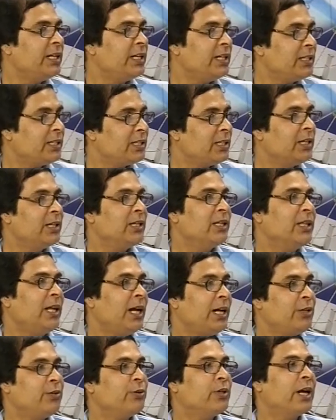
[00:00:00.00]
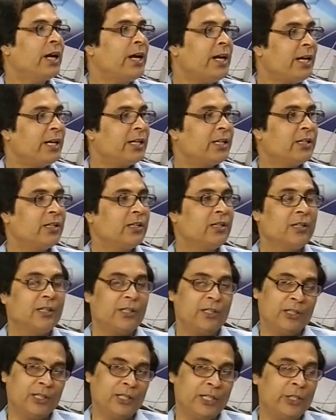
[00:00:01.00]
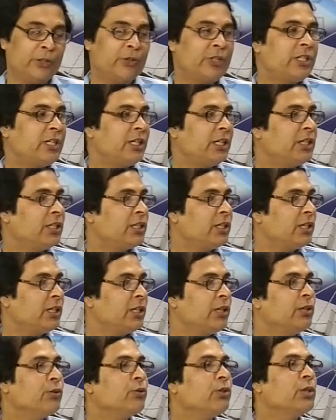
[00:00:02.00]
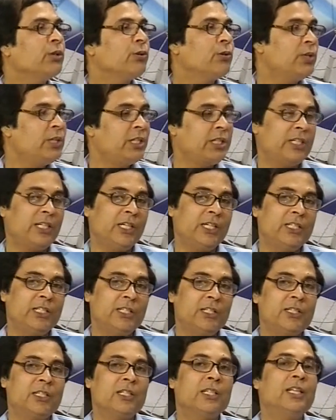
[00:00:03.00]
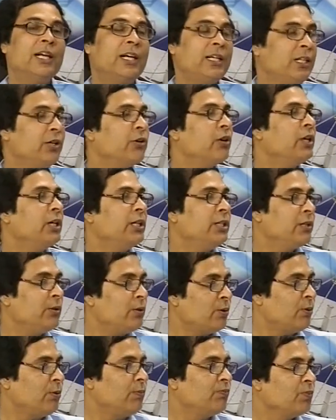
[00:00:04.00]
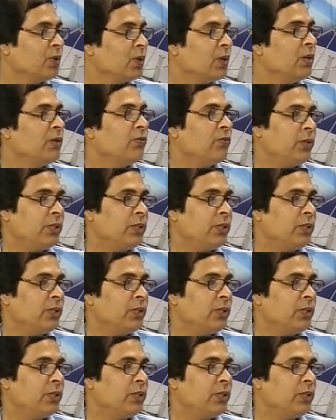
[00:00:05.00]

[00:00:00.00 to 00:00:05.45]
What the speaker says: is that you connect the new structure to the old structures that they already know. For